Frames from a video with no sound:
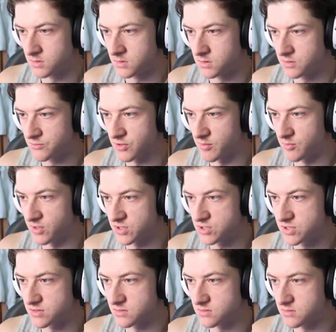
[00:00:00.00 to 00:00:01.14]
Kramaric.
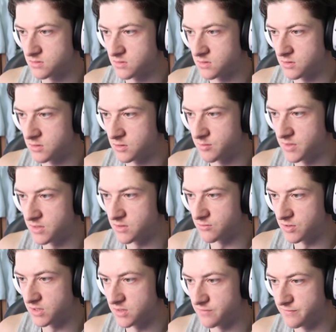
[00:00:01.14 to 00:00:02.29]
Oh, made the run. He
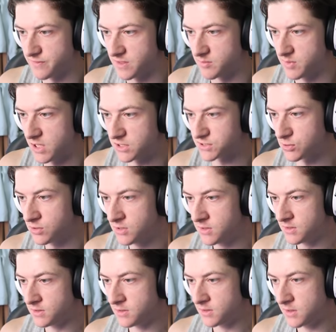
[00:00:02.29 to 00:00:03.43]
didn't find me. Ozil!
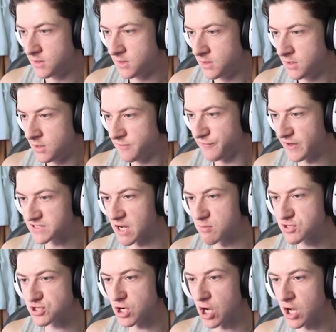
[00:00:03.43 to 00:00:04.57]
First time
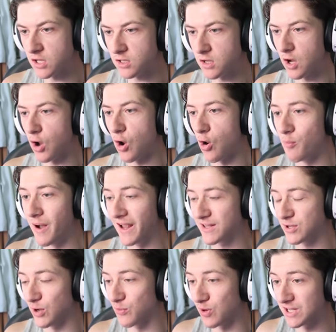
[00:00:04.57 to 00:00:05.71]
shot. Oh my
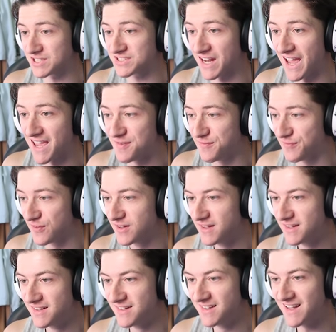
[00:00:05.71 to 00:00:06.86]
god, what a save.
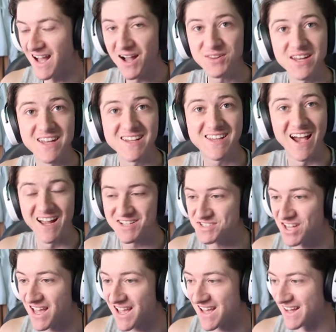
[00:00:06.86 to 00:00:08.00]
How did he catch
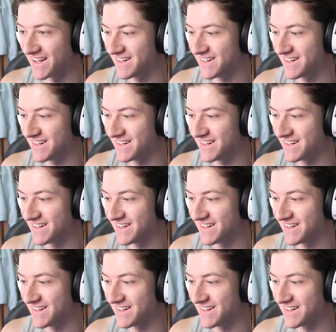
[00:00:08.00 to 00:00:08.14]
that?